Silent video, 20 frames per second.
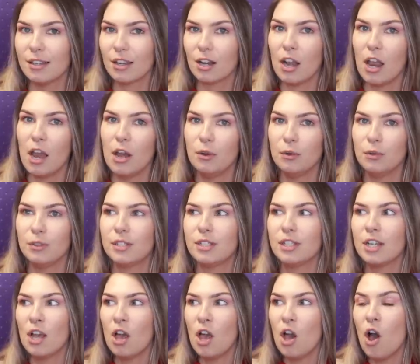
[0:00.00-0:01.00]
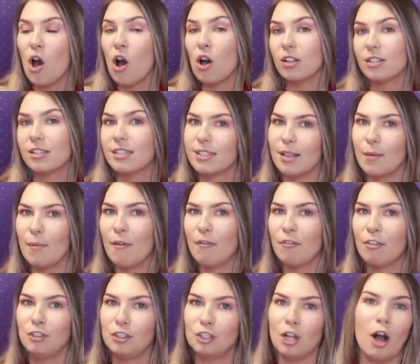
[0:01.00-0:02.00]
are closed on some
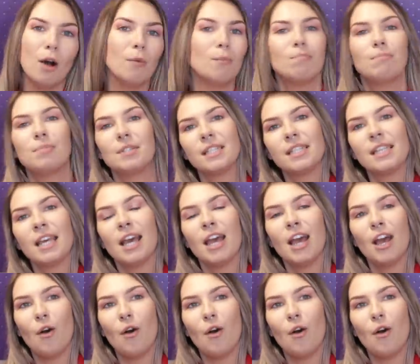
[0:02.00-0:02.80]
of the shops,